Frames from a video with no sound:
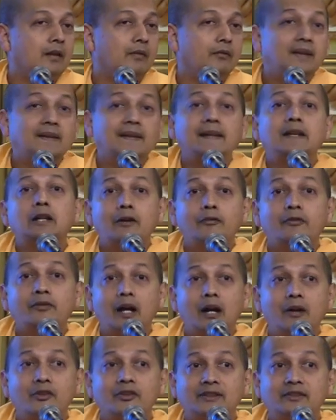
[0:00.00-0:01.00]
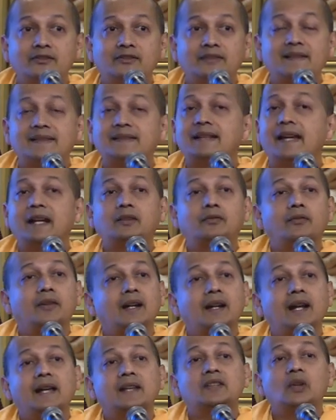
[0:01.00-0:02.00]
We think of ourselves as that,
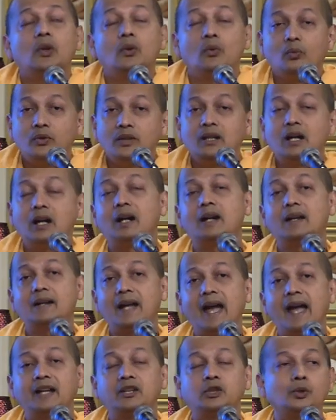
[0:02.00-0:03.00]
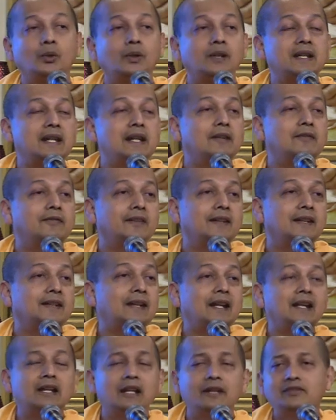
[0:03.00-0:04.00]
whereas we are actually infinite.
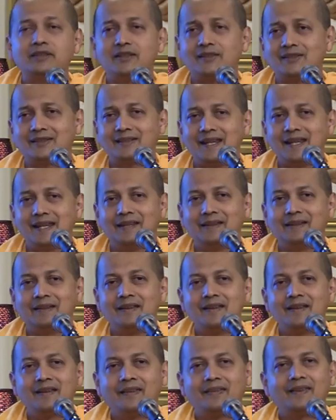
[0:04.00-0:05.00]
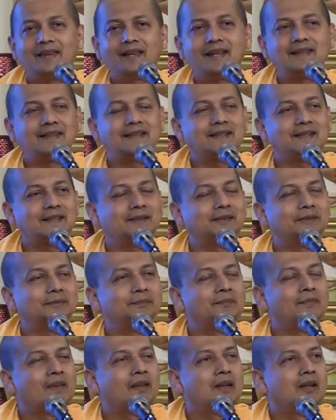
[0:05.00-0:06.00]
I love this saying that
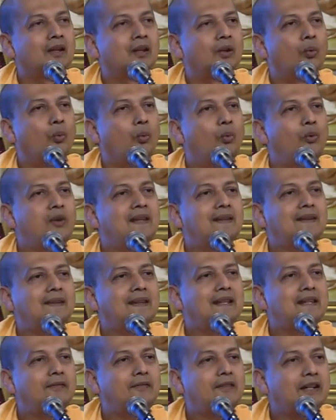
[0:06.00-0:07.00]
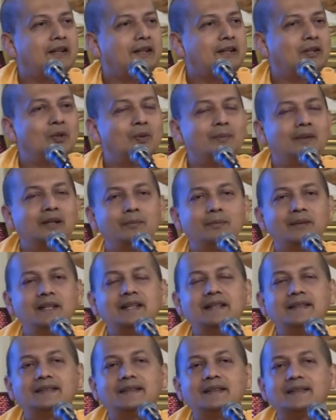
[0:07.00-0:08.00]
we think we are human
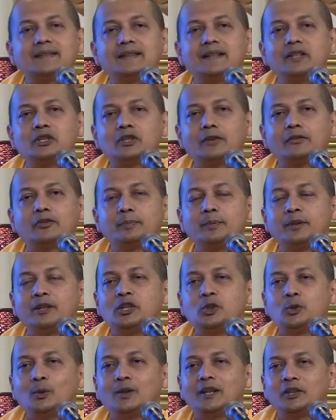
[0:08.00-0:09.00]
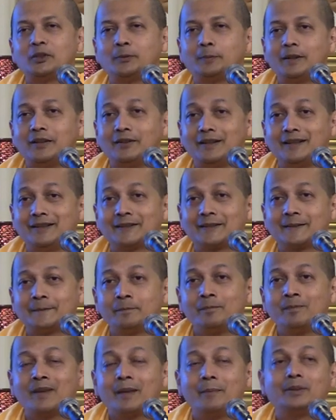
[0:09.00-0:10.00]
beings in search of spiritual experience,
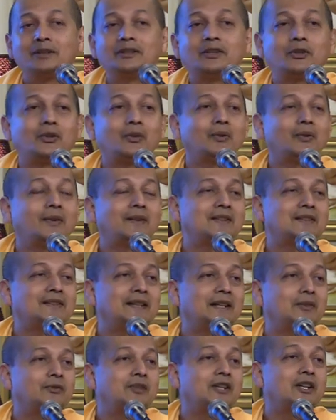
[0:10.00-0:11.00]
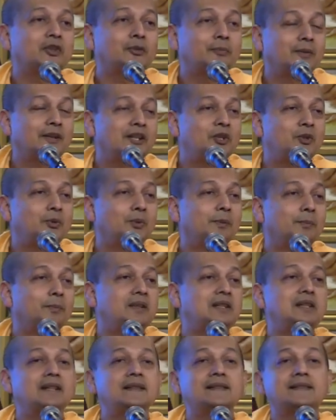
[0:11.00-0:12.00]
but the truth is that we are spiritual
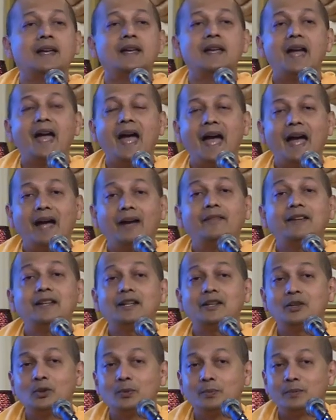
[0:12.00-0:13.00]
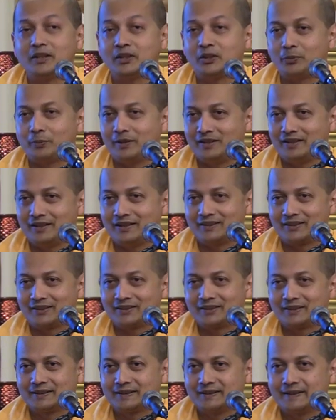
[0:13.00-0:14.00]
beings having a human
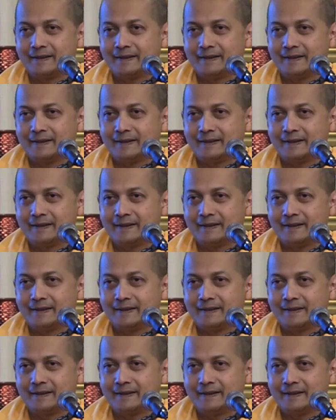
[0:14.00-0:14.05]
experience.